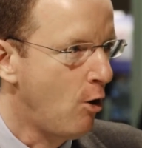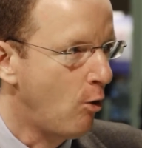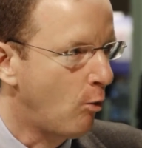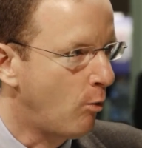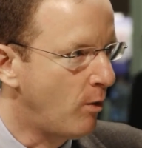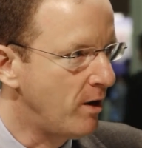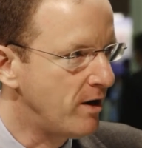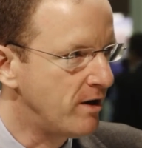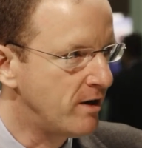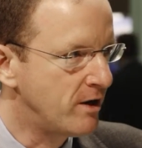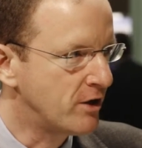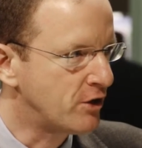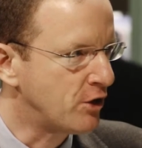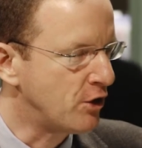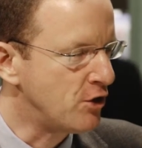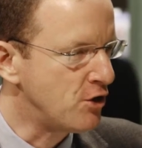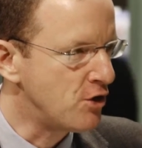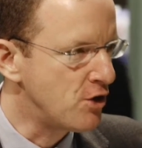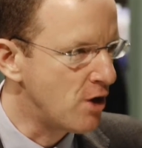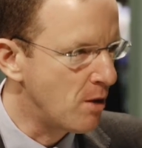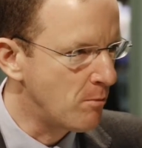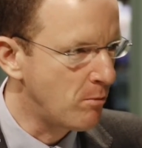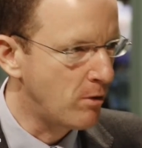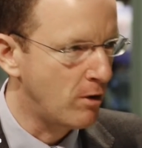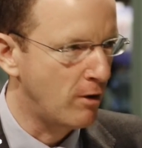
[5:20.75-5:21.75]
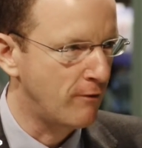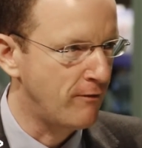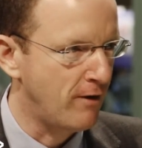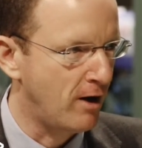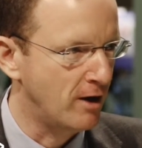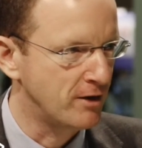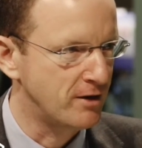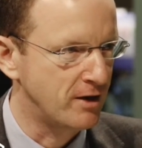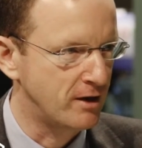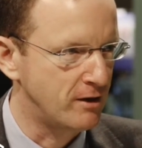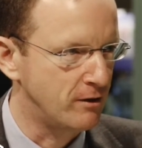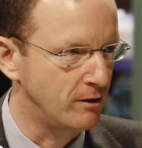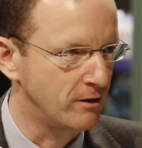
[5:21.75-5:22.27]
Witness a number of
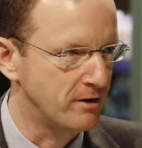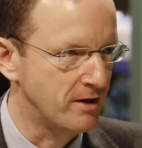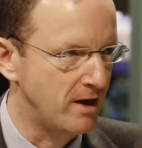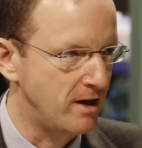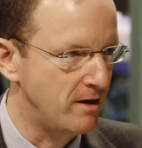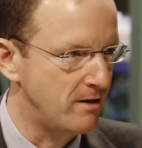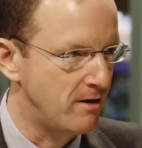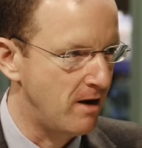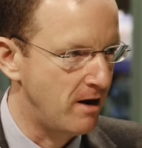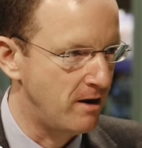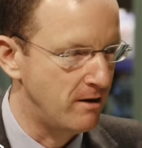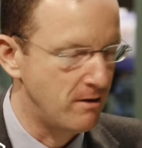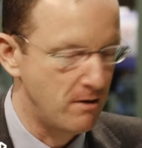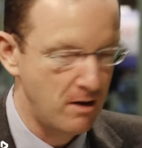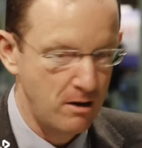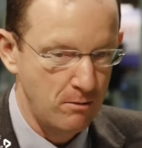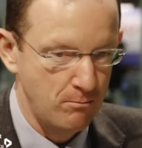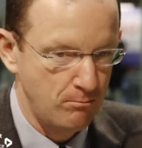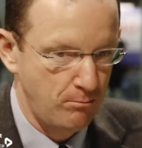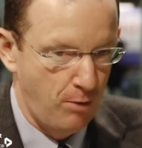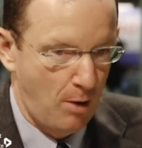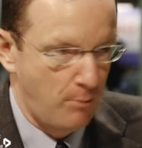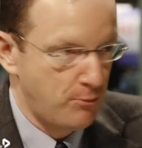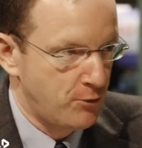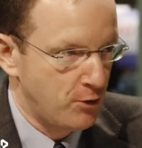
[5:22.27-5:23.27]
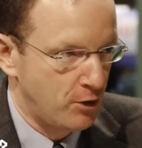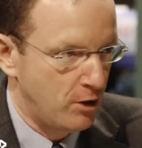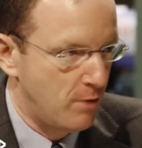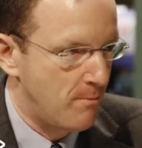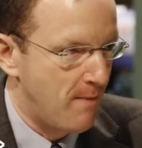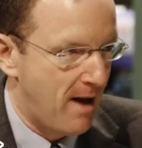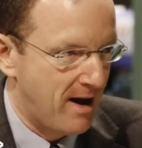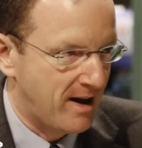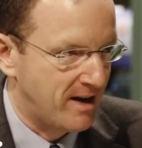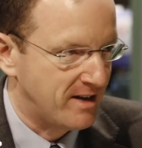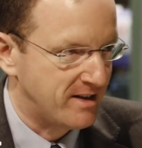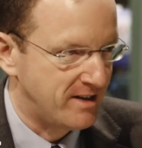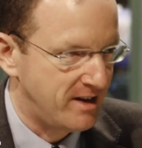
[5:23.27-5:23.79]
articles in popular
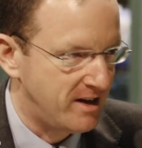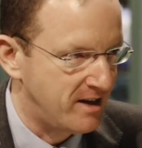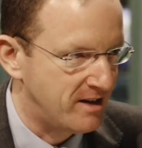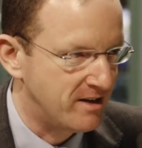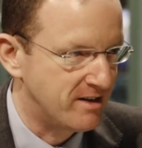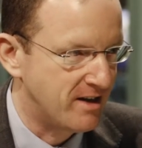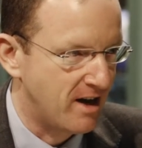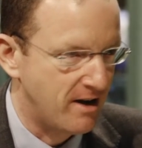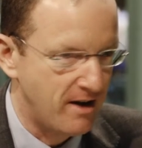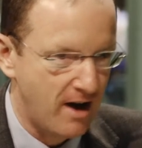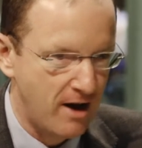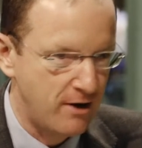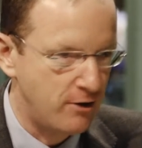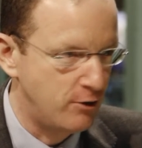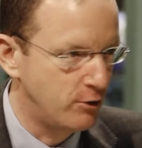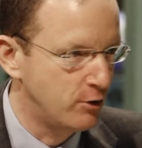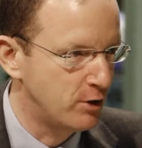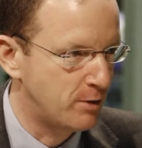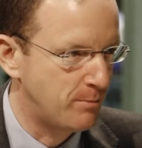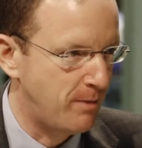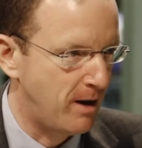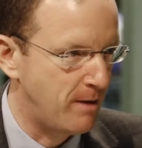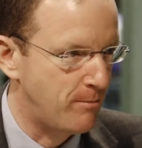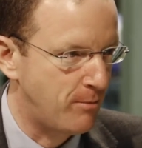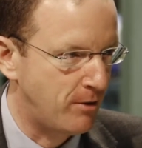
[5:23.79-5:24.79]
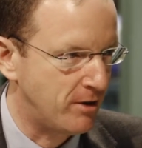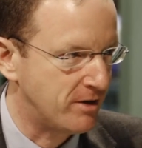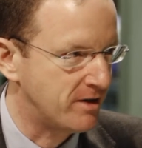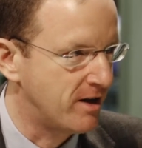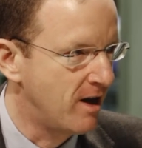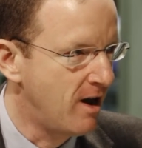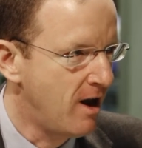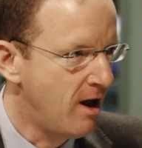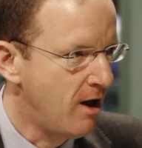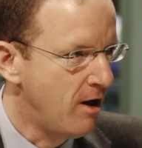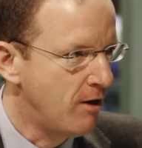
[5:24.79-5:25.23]
magazines and newspapers.